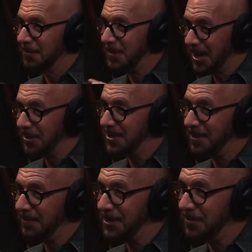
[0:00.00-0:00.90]
we are as
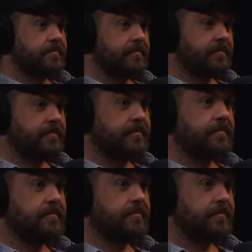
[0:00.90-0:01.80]
individuals. Mm-hmm. Like
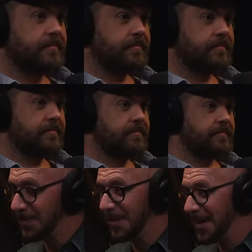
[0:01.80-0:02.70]
the entire
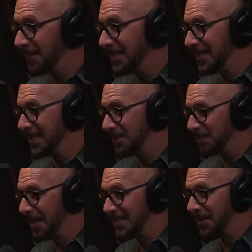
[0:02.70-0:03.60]
system and every system is
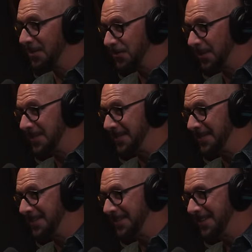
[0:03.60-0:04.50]
based on our trust in
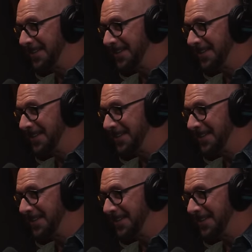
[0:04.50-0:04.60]
it.